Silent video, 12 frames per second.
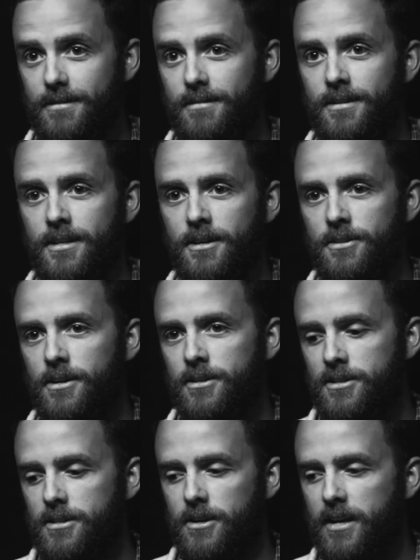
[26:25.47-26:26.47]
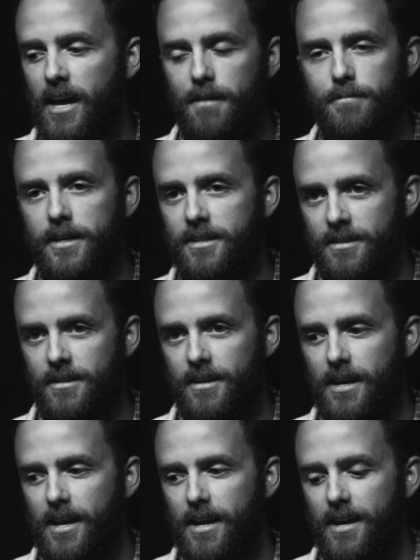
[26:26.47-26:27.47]
You know, there can't be
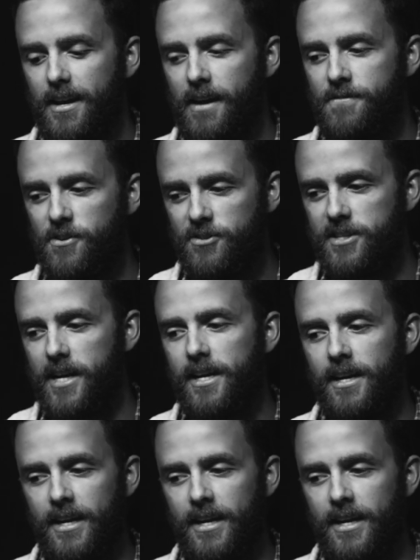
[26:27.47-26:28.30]
if you second